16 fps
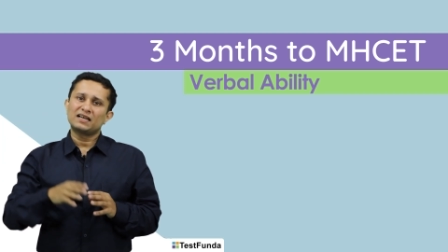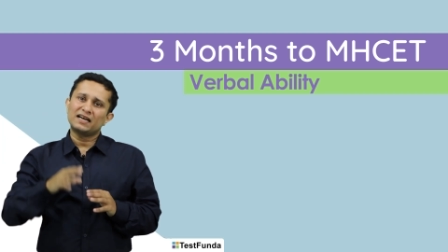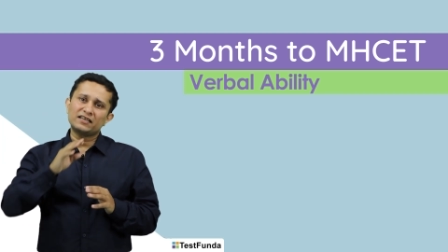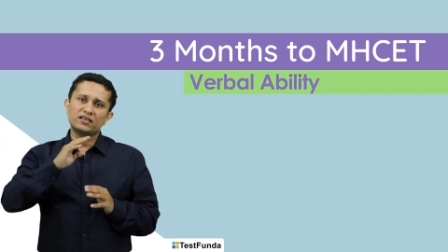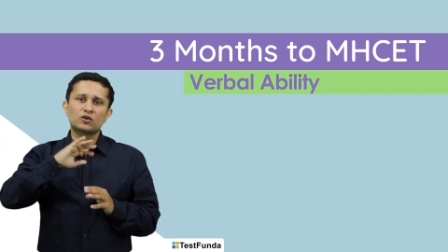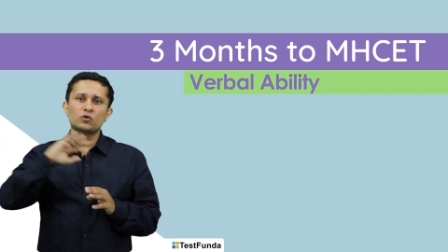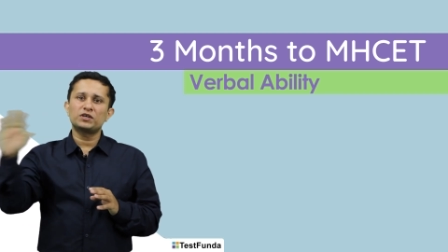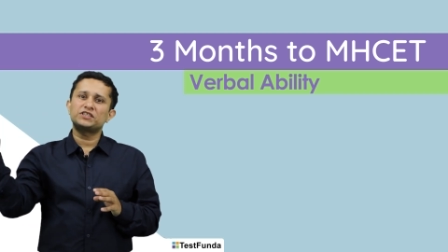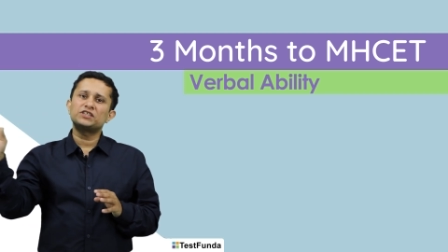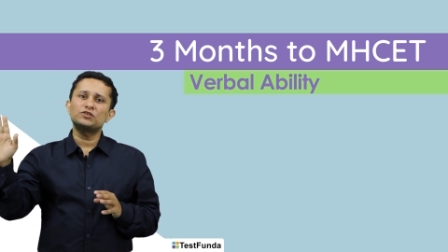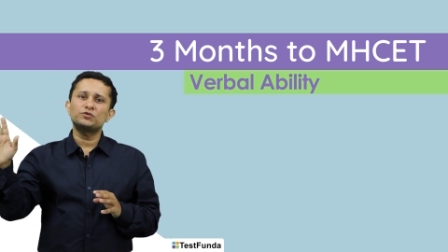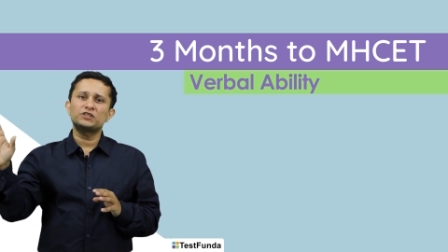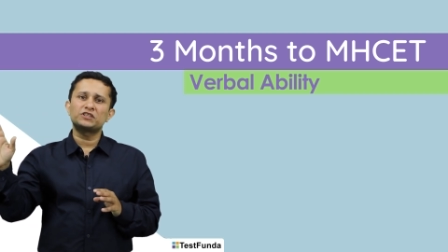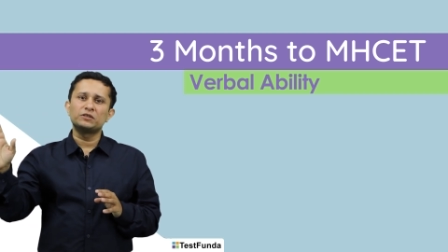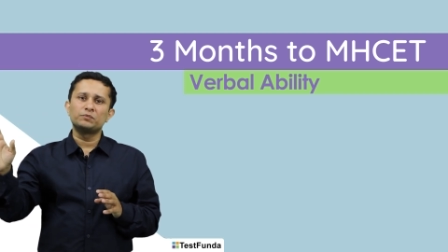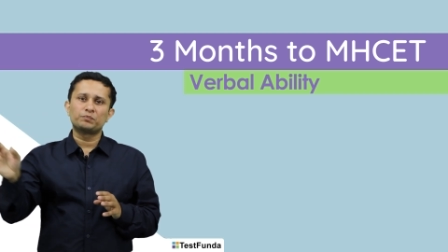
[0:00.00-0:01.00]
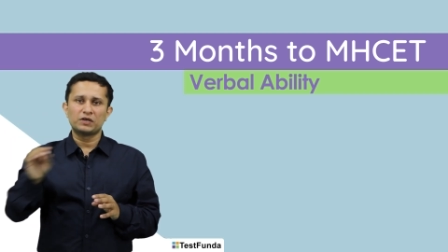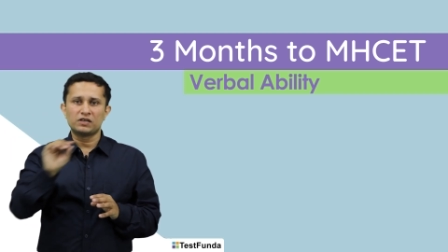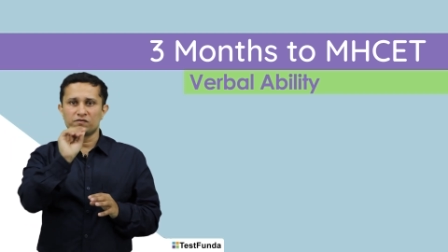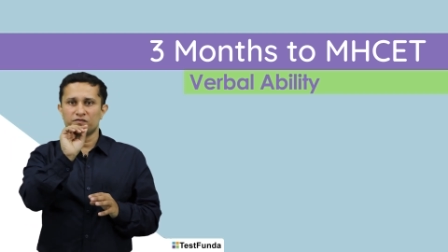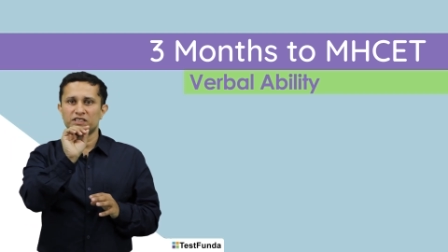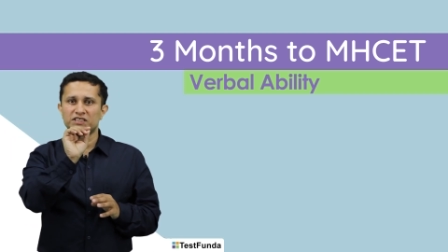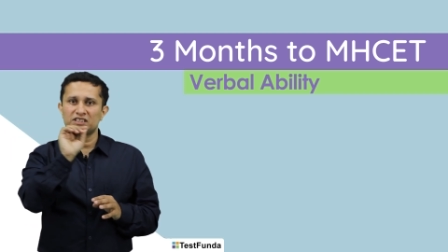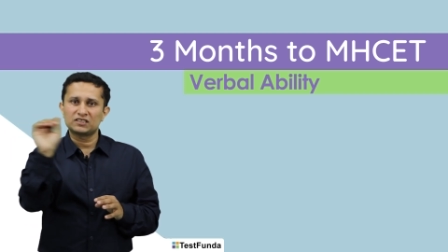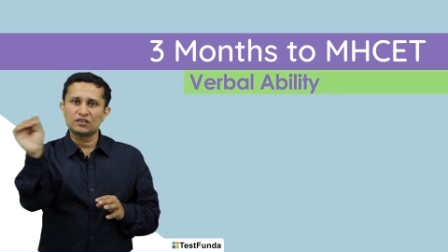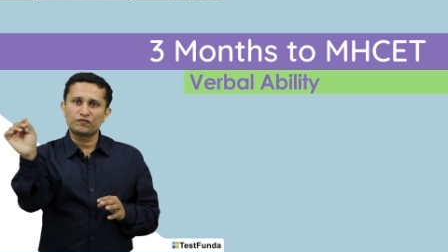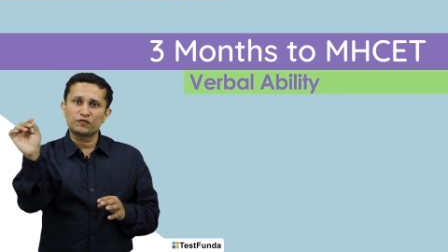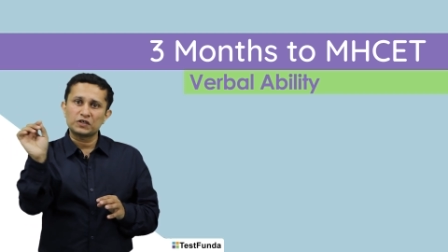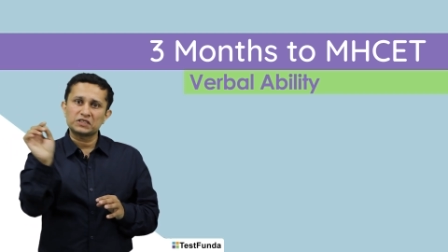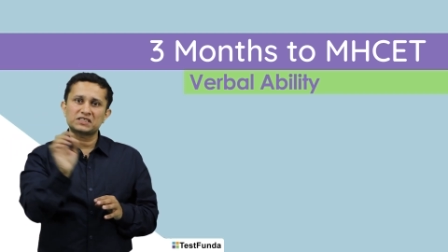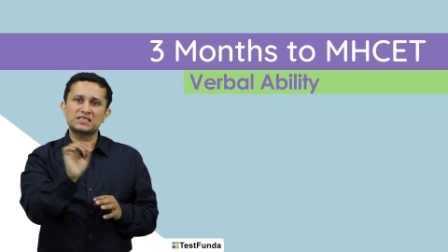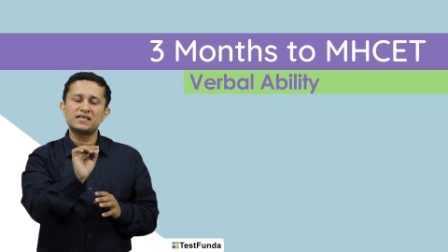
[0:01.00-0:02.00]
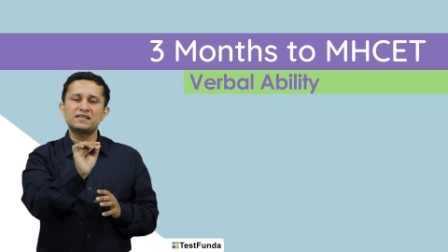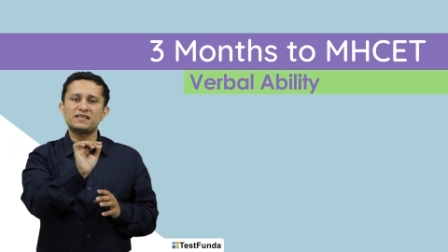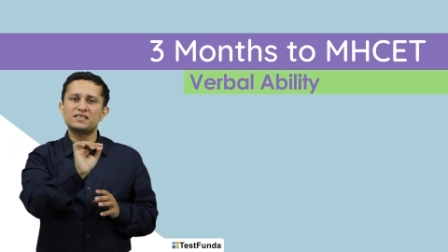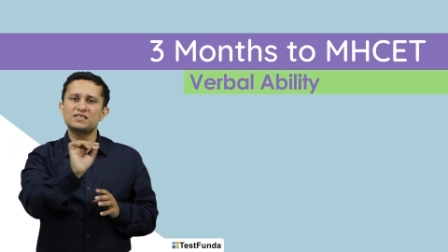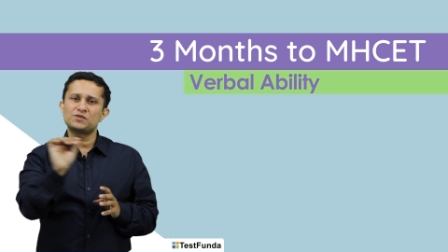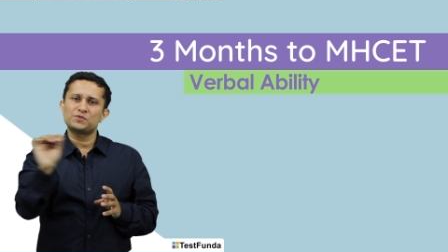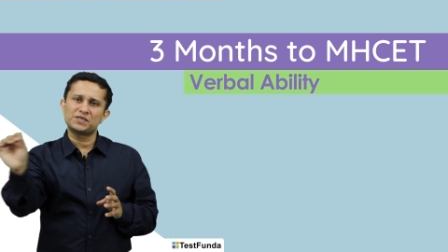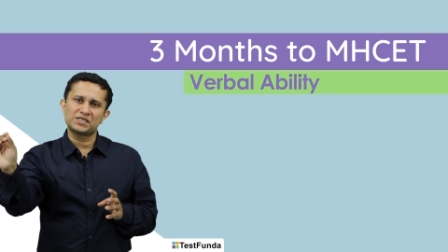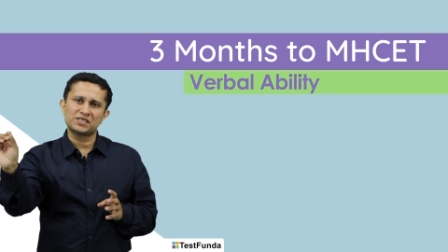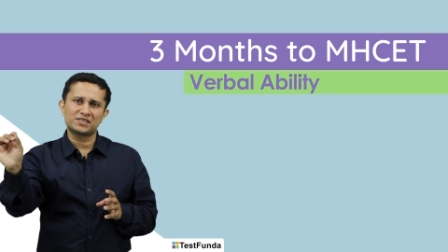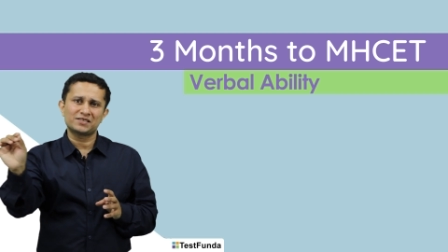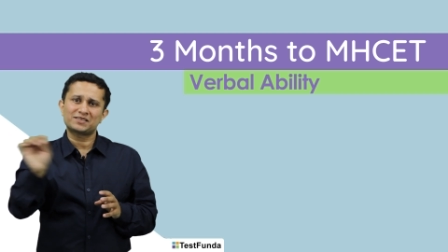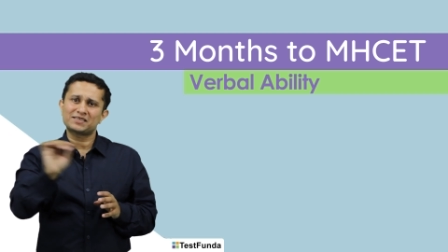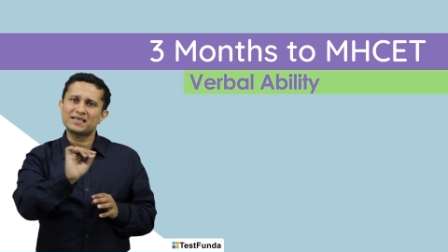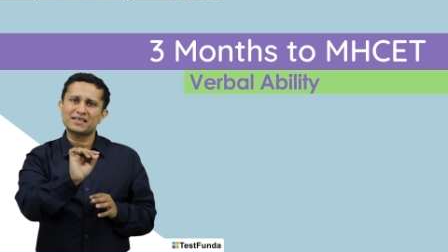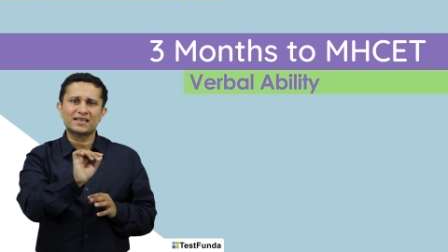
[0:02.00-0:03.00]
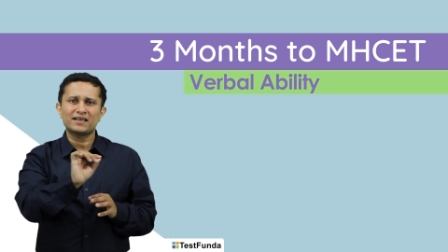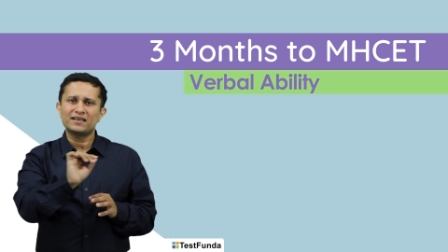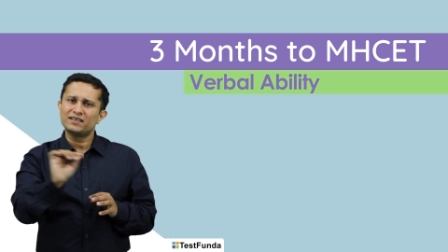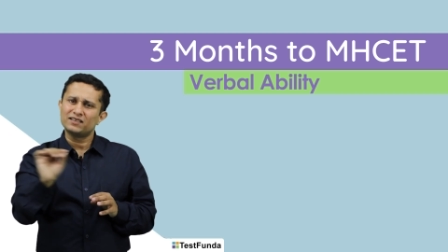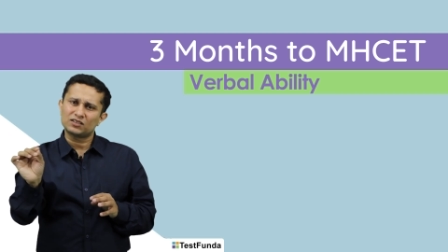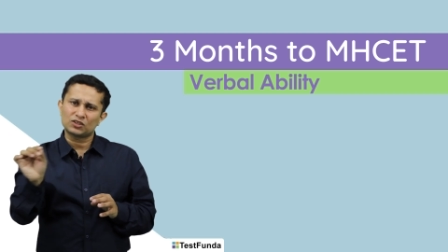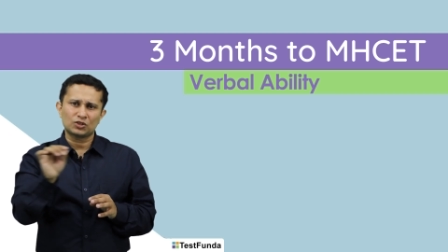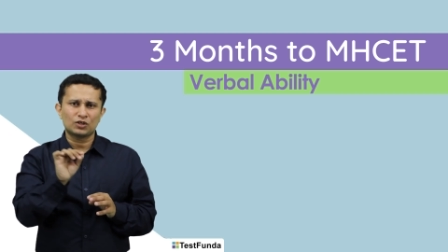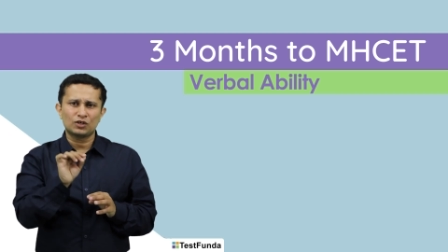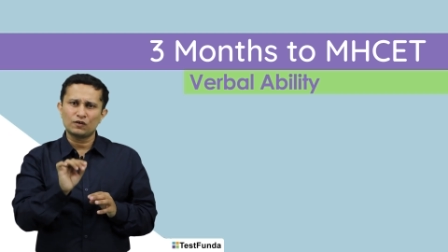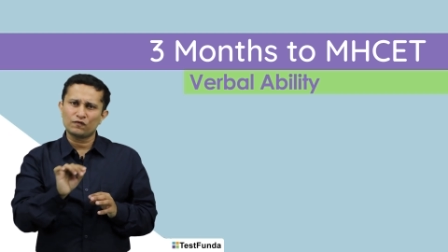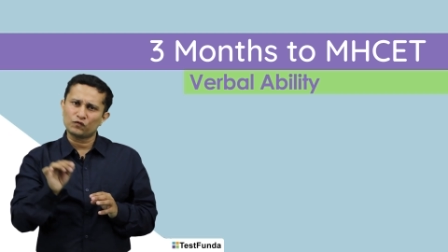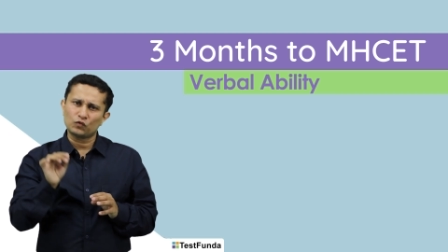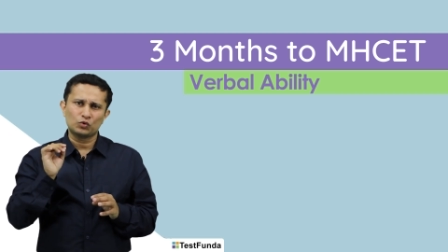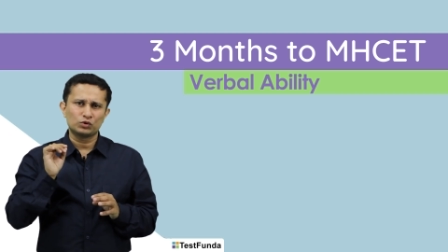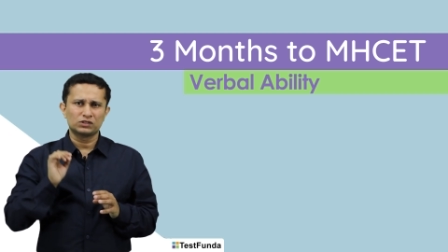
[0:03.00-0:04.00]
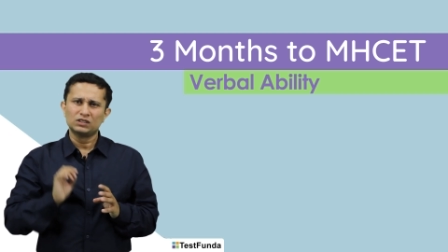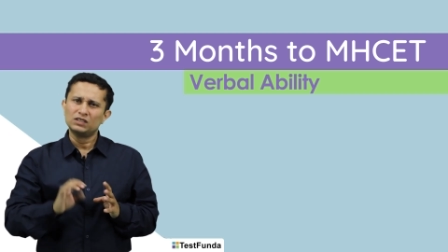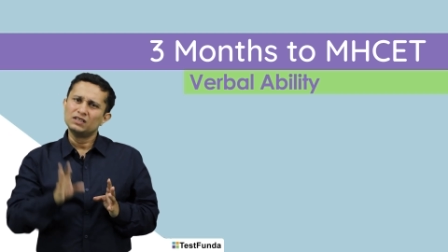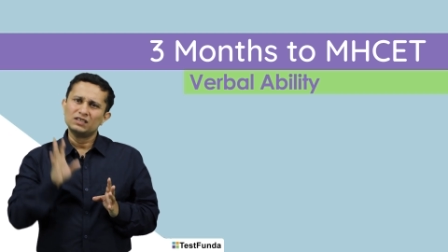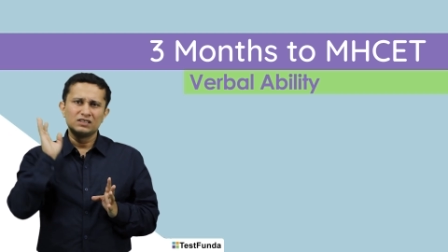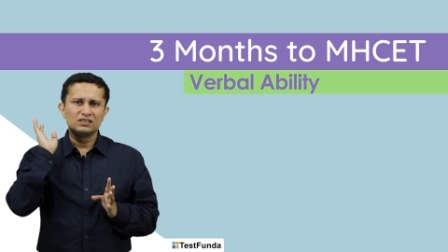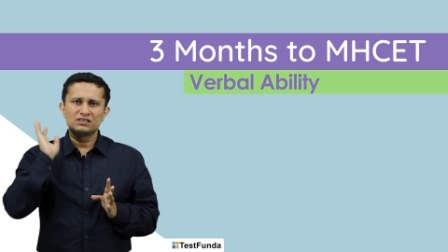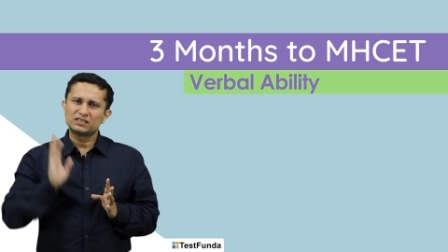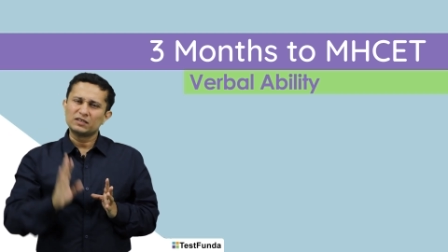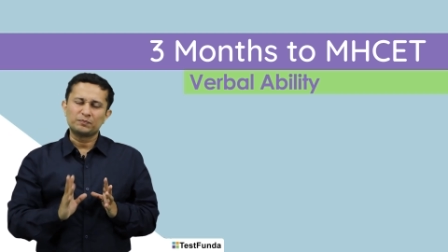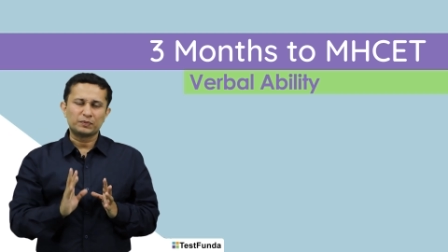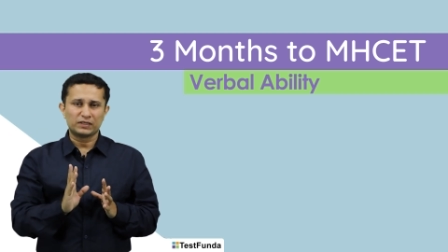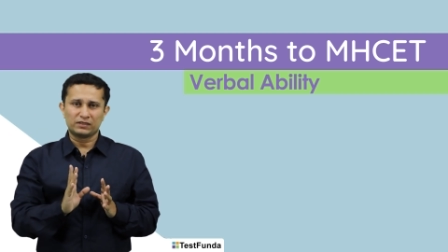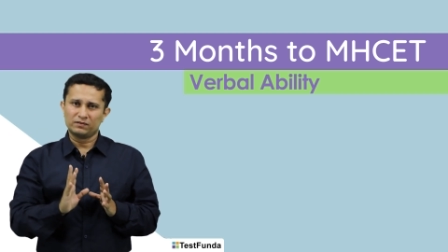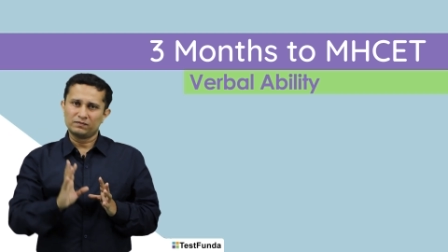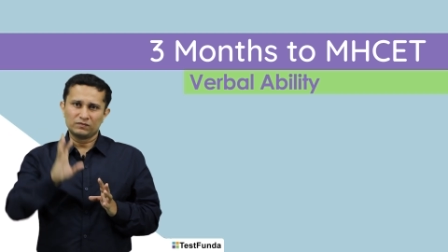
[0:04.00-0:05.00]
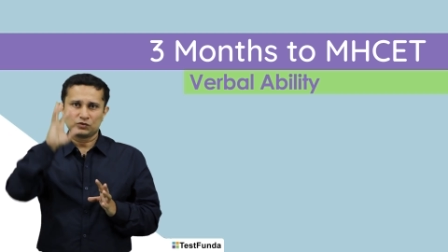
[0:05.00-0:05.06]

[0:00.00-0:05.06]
and the questions were simple, which is the first sentence, which is the second, third, fourth, simple.